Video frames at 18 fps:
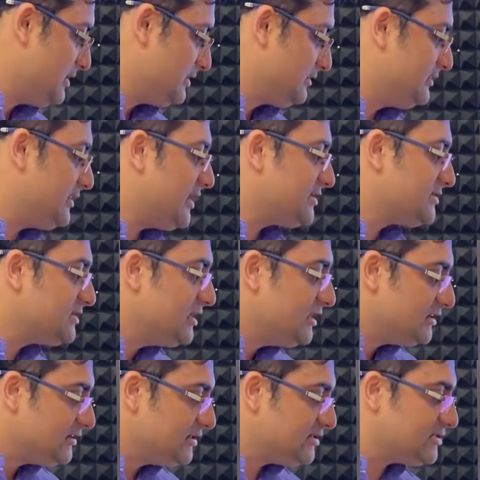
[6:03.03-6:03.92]
Thus,
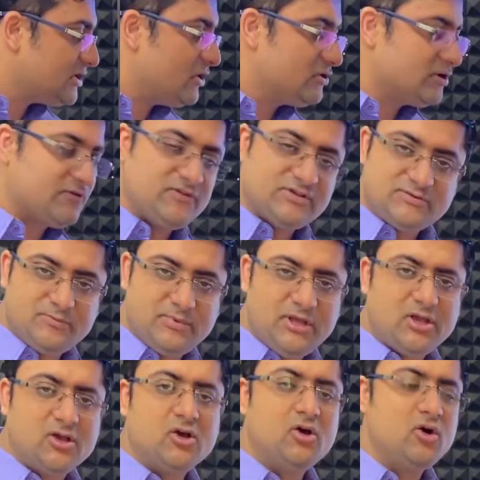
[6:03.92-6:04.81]
the sound of a
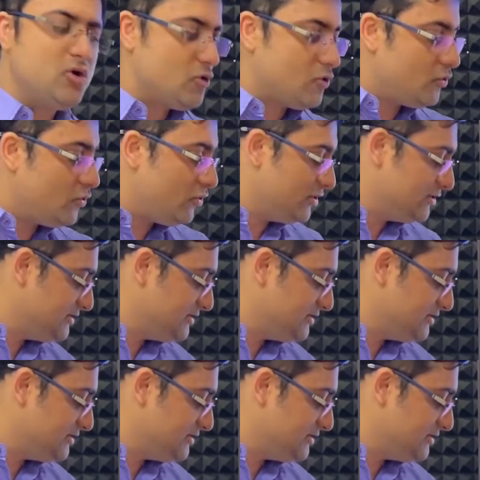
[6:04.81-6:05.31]
speaker or